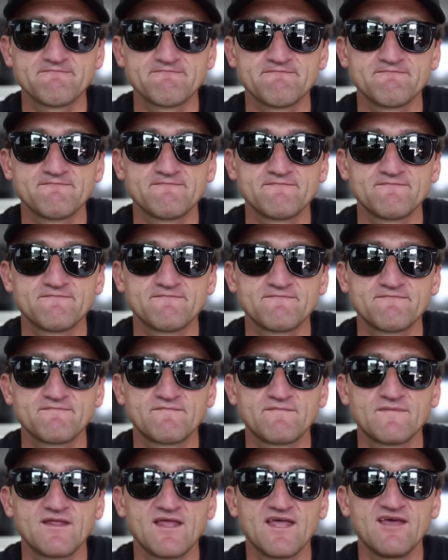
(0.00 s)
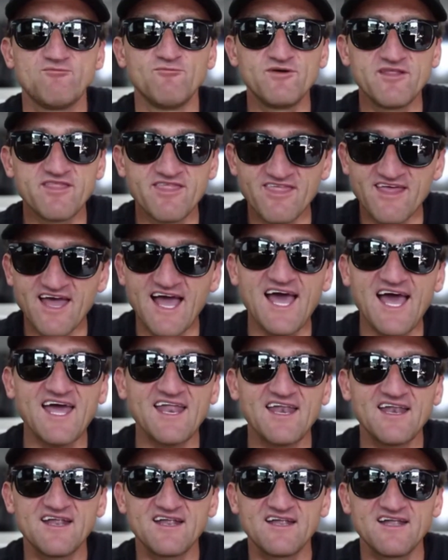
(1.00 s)
And with
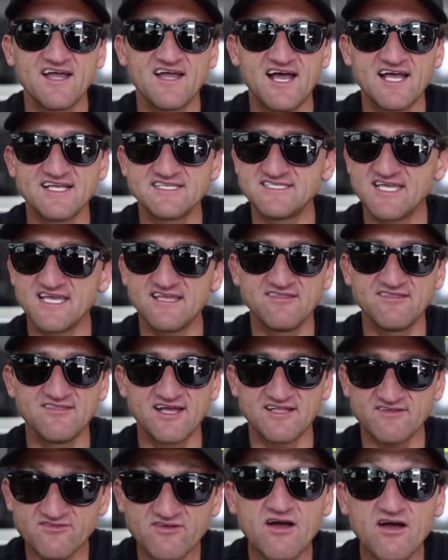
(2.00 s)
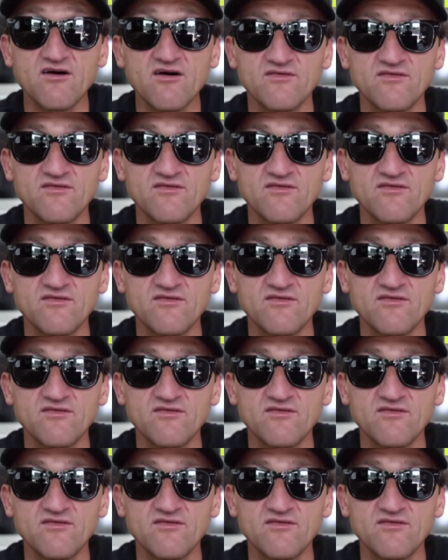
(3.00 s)
that, I say, let's go.